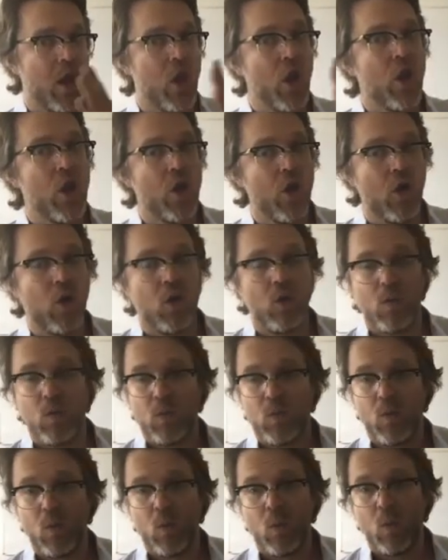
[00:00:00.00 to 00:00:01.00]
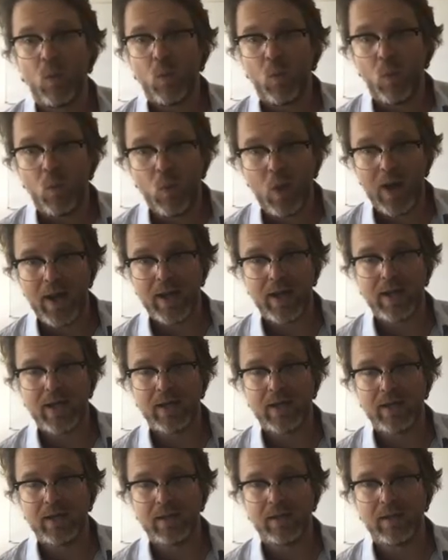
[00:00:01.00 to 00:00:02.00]
no way
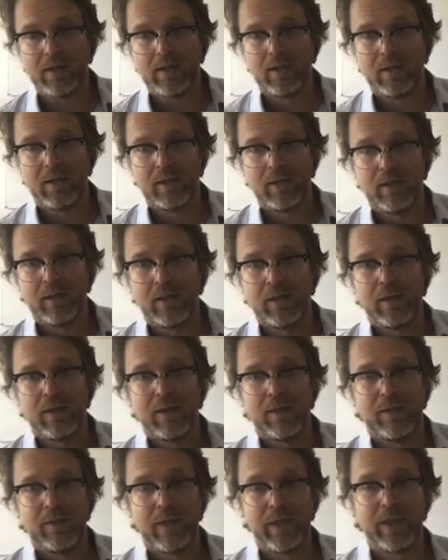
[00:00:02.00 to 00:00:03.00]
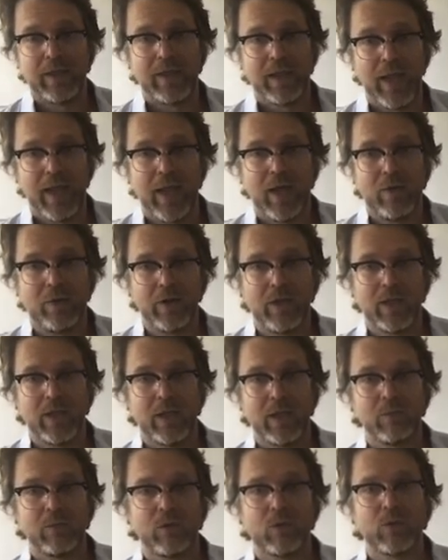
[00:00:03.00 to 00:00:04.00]
that in our
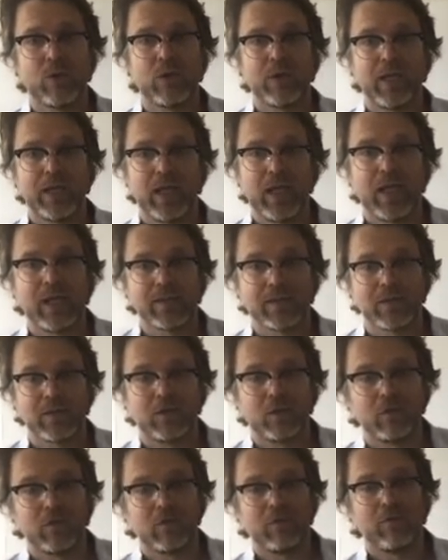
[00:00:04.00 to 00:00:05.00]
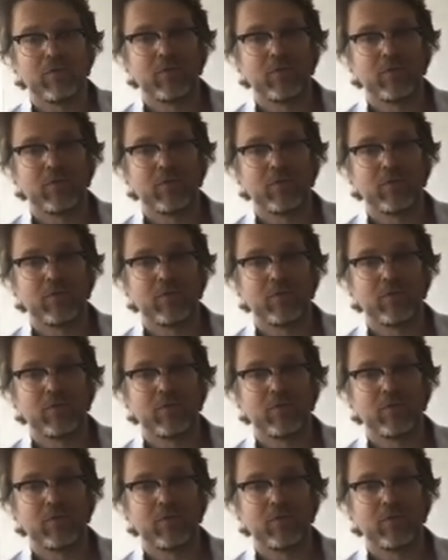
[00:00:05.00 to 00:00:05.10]
name you're going to execute